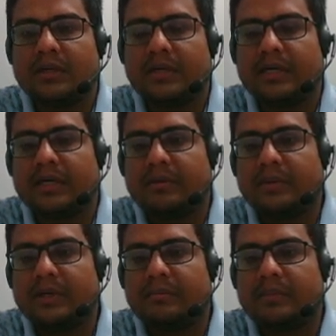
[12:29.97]
n
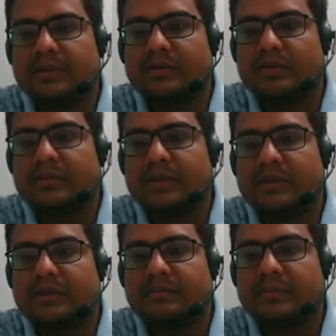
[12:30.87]
pi plus or
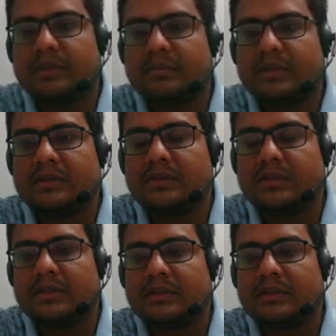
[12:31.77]
minus pi by 3.